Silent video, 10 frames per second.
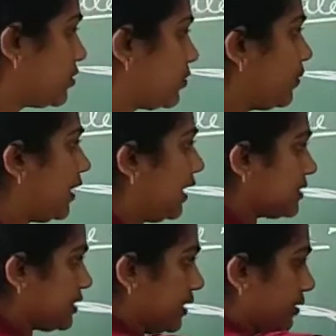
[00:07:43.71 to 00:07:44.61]
So
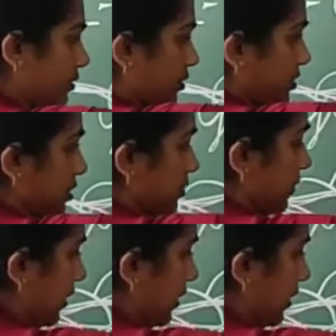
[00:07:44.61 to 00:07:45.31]
as the oxygen is being